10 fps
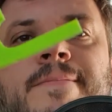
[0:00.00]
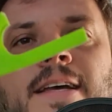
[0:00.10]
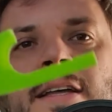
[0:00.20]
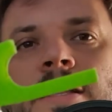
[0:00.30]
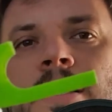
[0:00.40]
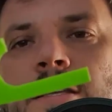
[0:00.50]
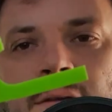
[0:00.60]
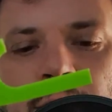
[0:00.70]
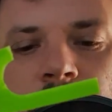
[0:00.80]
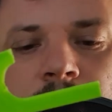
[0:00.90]
and as
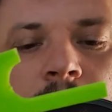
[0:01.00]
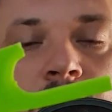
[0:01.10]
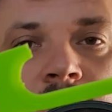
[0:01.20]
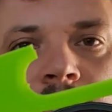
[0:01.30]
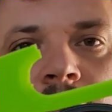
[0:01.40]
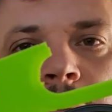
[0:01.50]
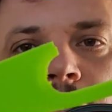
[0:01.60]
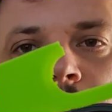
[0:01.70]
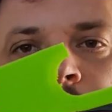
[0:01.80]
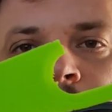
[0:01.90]
you can see, it's
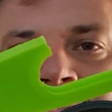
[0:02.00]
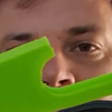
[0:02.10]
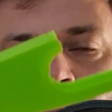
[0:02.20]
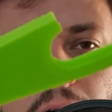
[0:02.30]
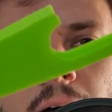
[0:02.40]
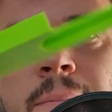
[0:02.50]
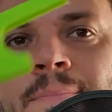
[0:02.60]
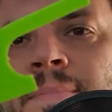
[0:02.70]
damaged. Why?